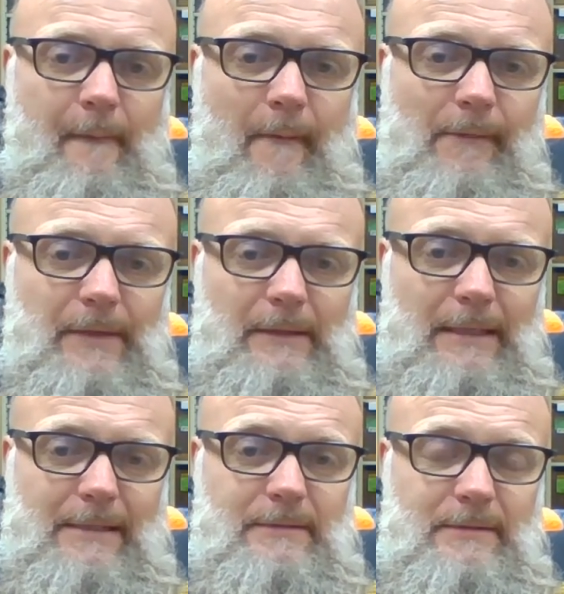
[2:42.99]
the
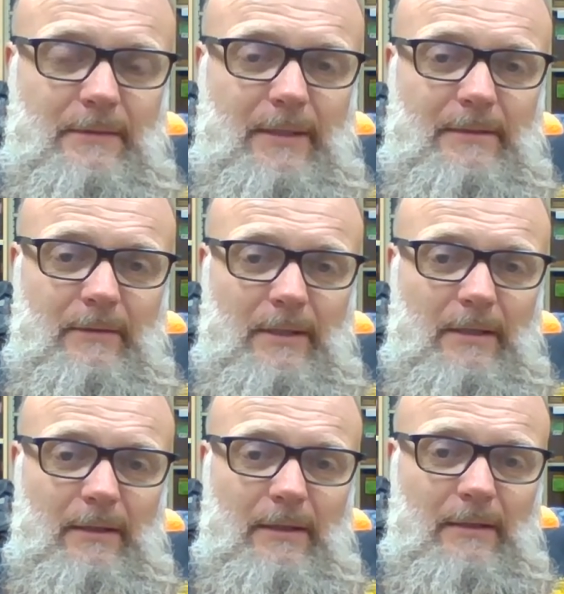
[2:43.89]
Lexus that we got
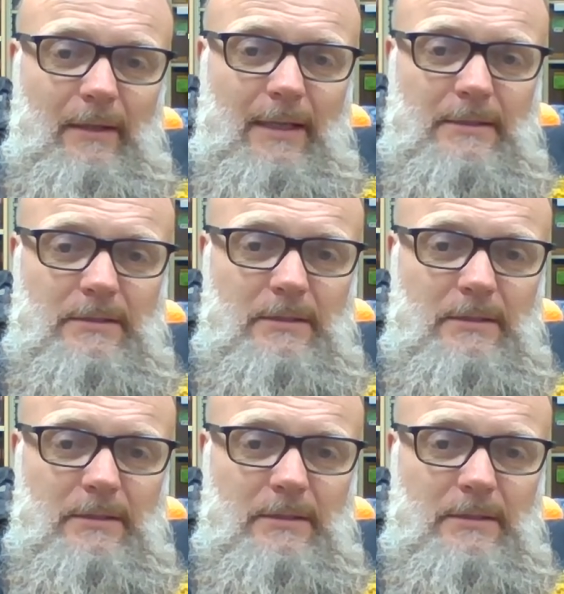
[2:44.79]
donated to Linda last